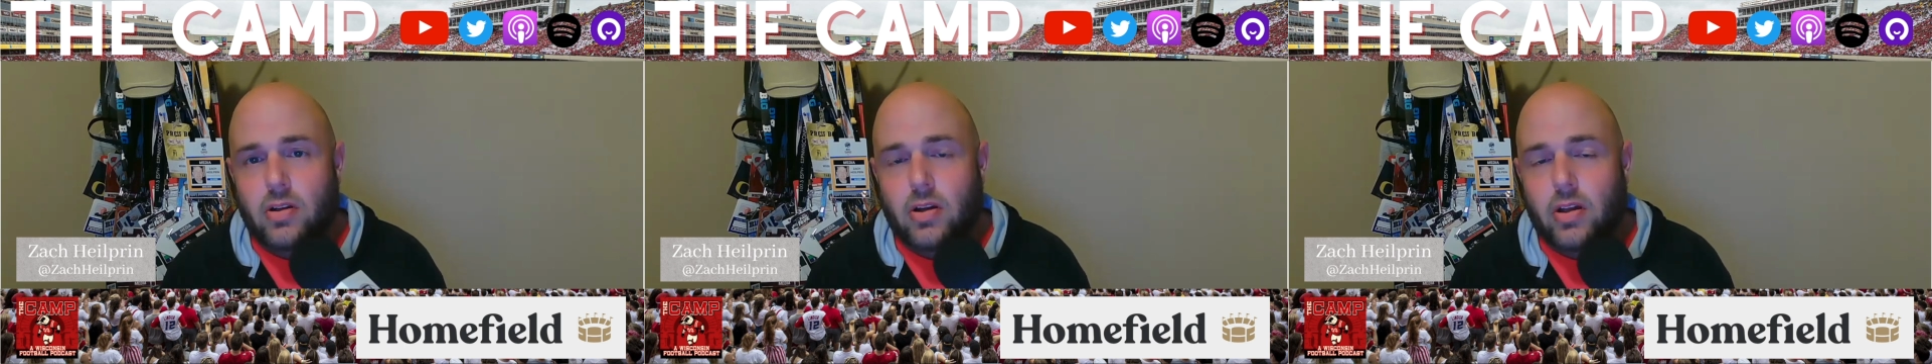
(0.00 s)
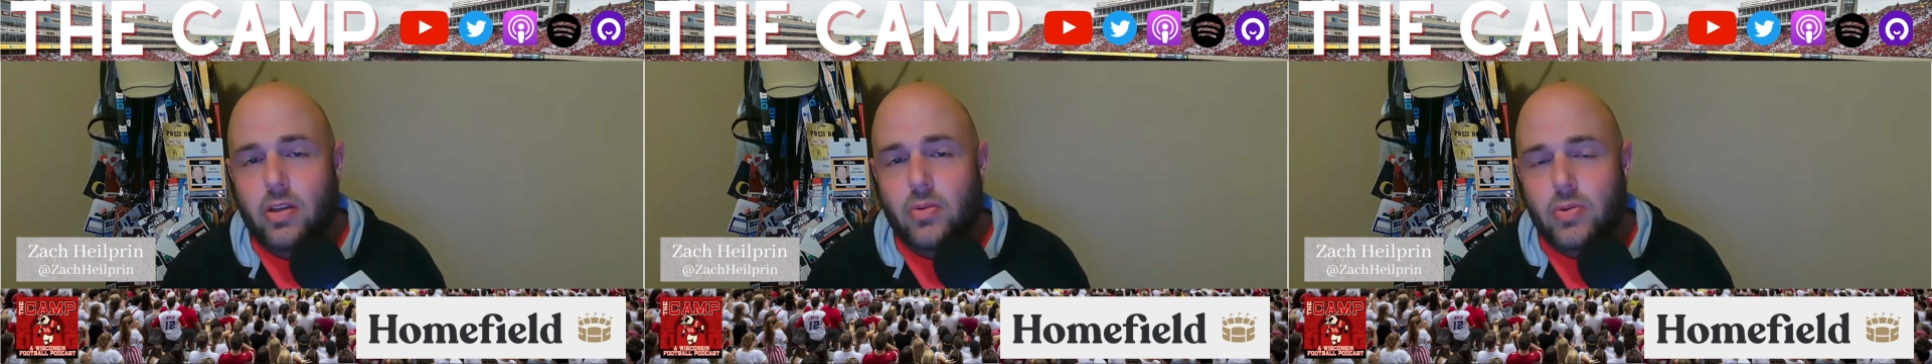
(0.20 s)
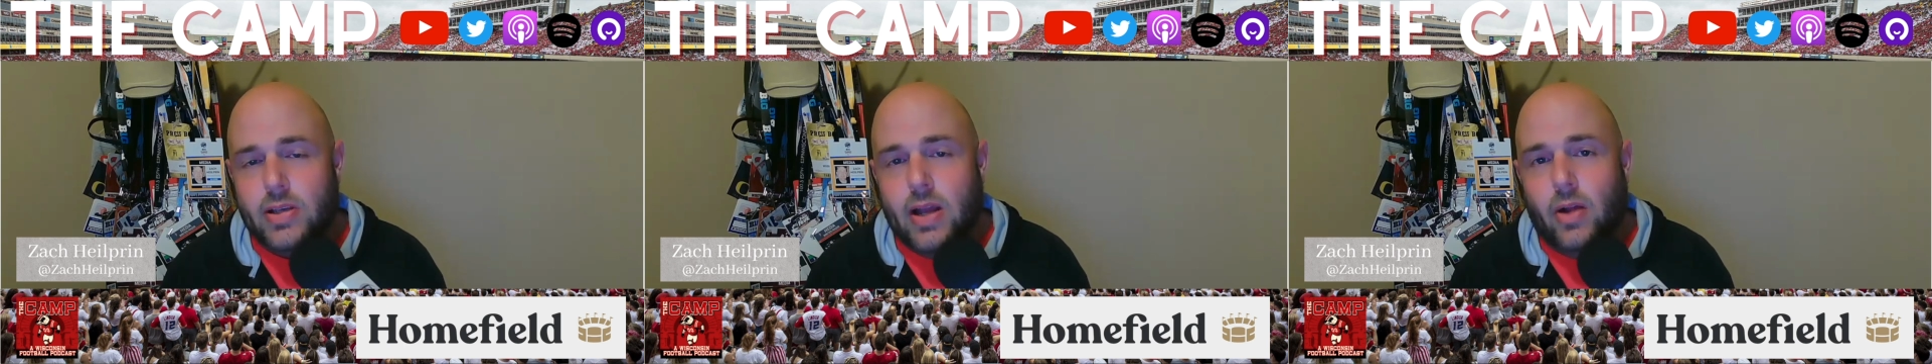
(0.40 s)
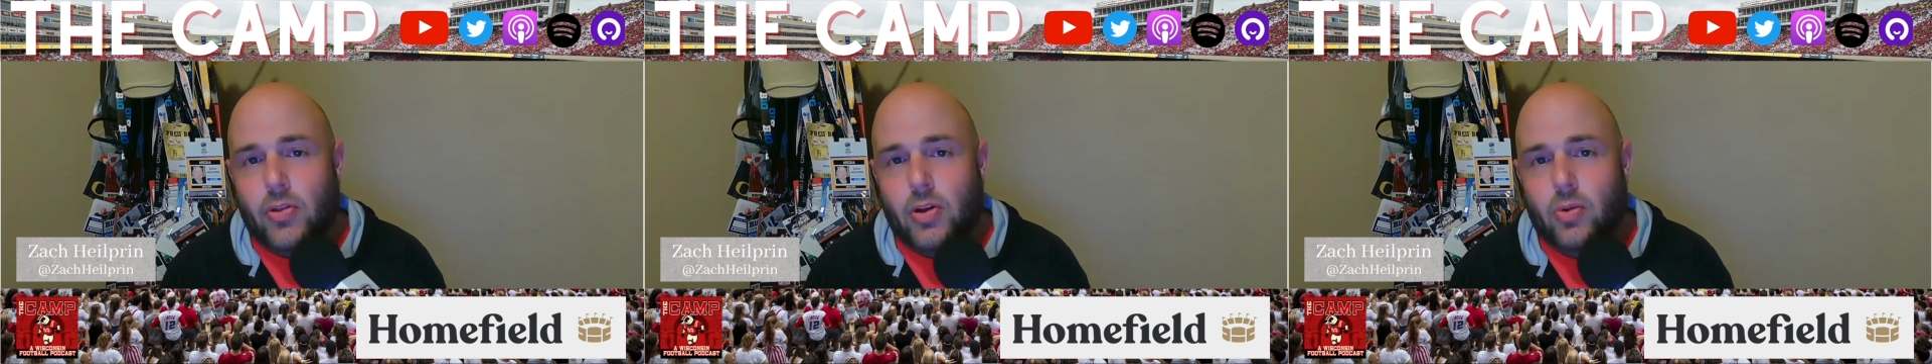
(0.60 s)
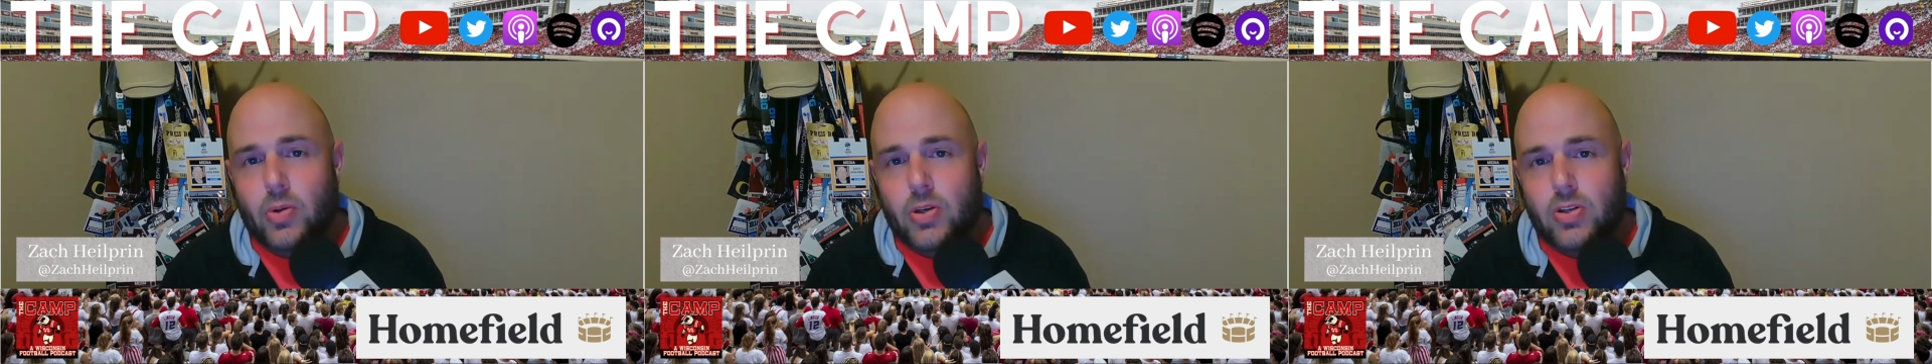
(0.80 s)
Uh, he was out
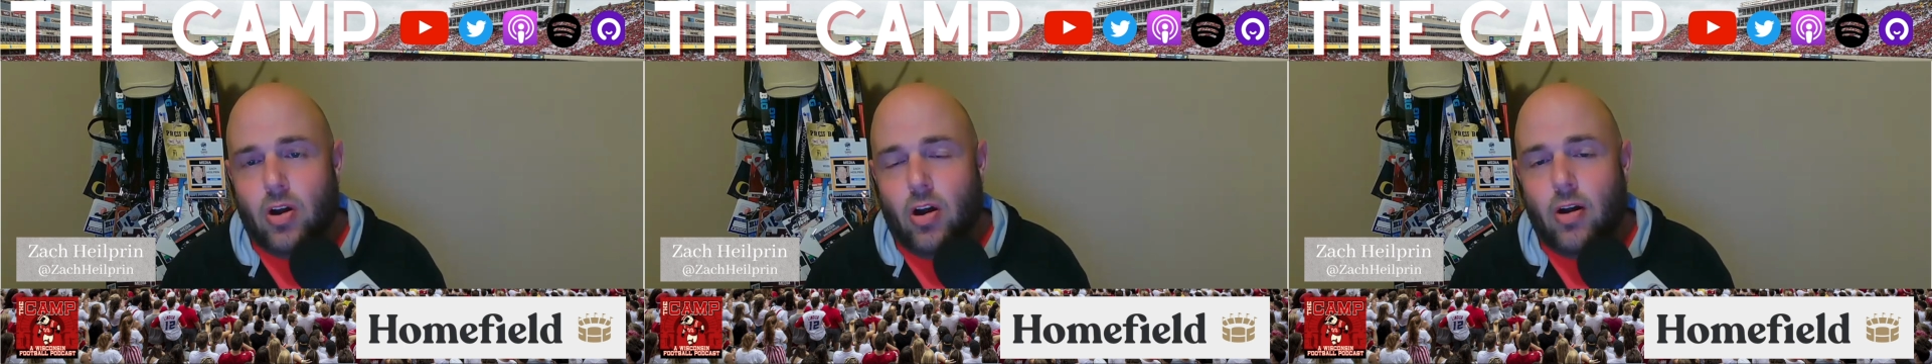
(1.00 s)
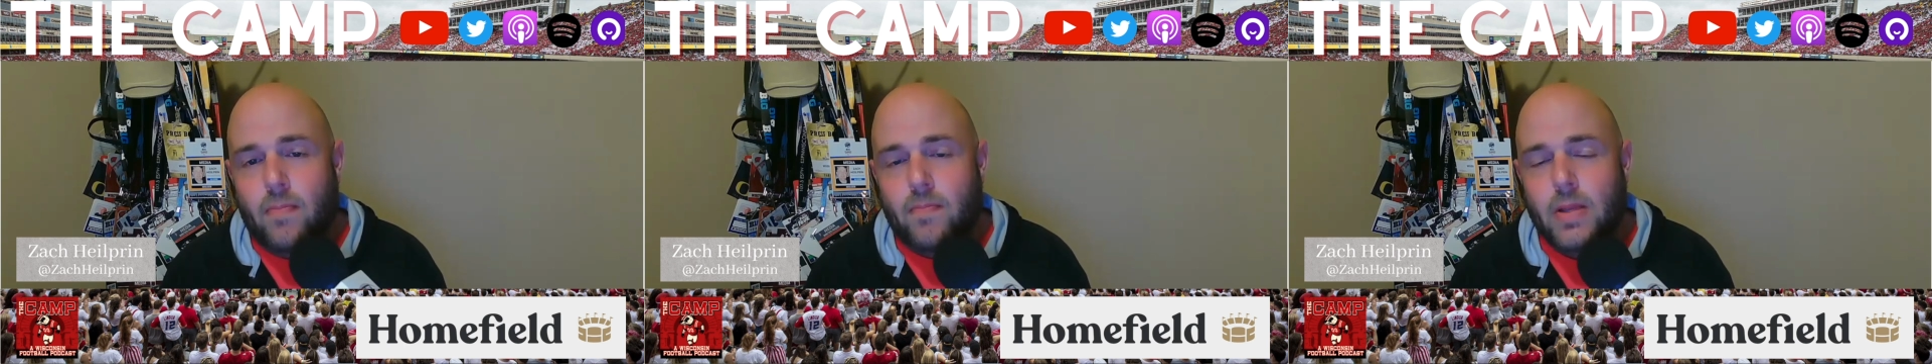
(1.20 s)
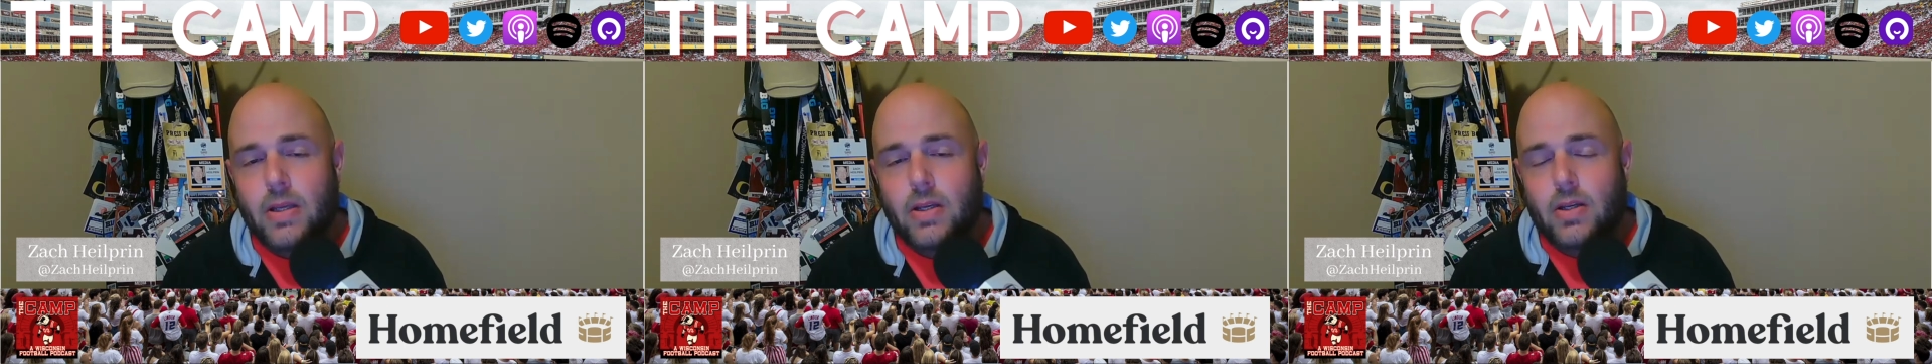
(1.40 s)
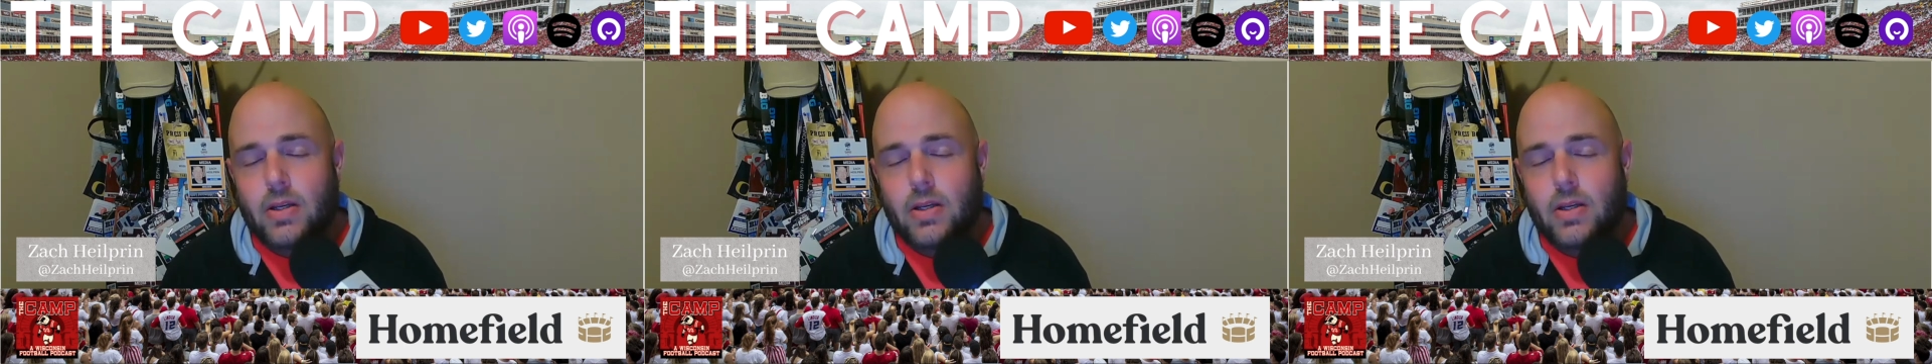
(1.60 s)
there. We saw him.